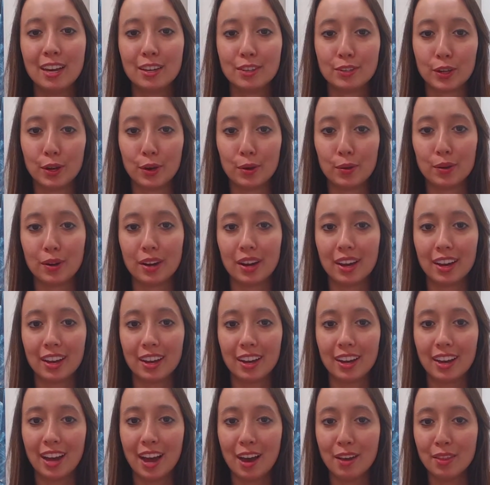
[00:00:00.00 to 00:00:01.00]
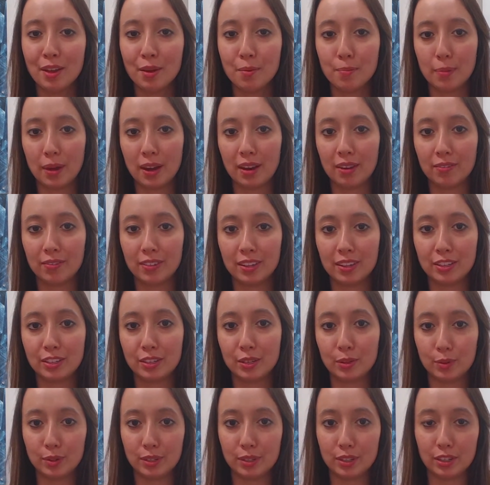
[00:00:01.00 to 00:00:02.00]
So how that benefits
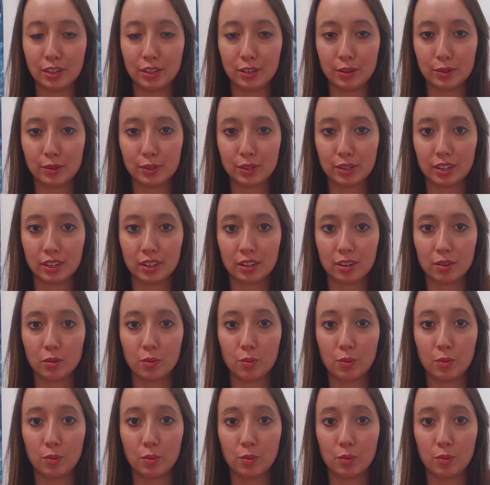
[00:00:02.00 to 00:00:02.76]
you as a user?